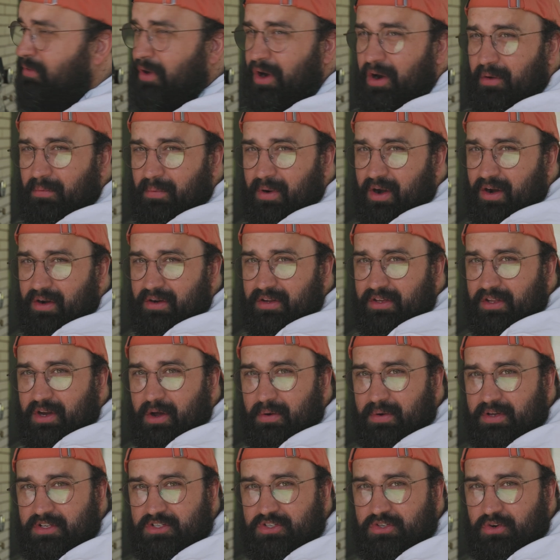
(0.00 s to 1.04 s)
part where, you
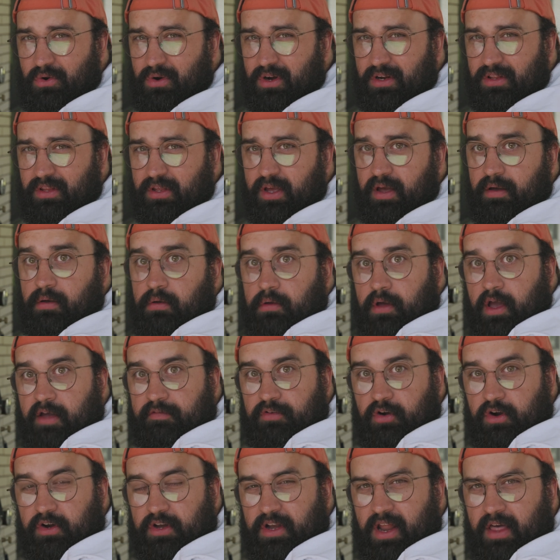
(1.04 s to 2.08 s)
know, historically
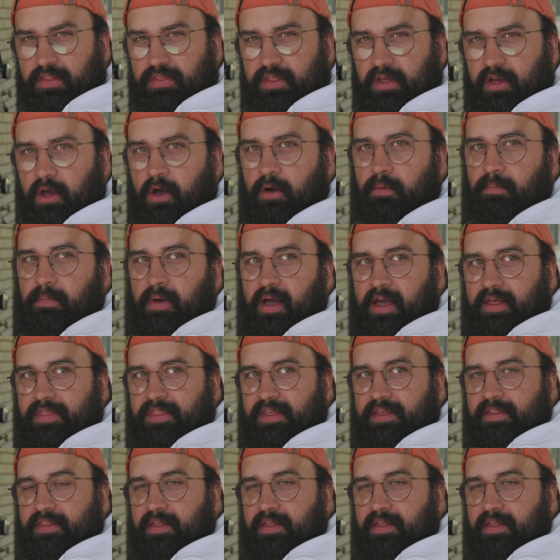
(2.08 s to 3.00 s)
I've heard nothing. Oh, I